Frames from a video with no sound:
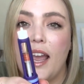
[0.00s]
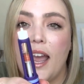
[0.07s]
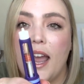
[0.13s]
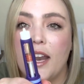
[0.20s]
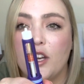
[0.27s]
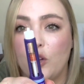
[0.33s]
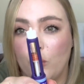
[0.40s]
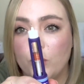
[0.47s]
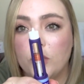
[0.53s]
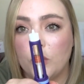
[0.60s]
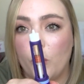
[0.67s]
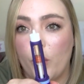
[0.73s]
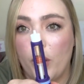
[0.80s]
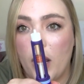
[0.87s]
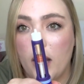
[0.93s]
and it'll
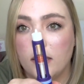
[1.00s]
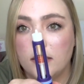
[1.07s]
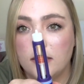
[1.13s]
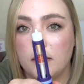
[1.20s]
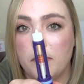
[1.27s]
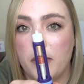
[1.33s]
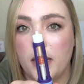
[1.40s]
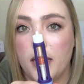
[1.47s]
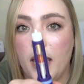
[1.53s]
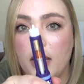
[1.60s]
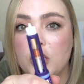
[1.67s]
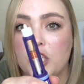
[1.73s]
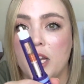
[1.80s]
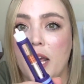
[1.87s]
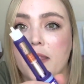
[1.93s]
squirt out some
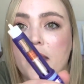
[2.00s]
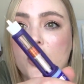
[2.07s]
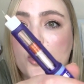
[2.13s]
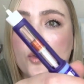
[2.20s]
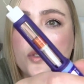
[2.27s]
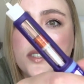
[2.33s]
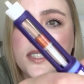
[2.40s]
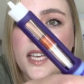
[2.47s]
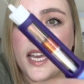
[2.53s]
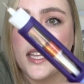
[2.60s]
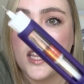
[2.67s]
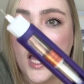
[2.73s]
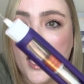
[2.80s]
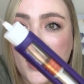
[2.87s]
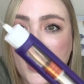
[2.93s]
medication. And then you'll see
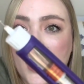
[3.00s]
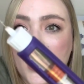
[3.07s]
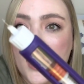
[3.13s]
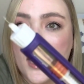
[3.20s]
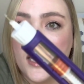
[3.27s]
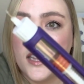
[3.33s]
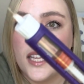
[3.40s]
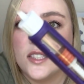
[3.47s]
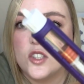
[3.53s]
like there's a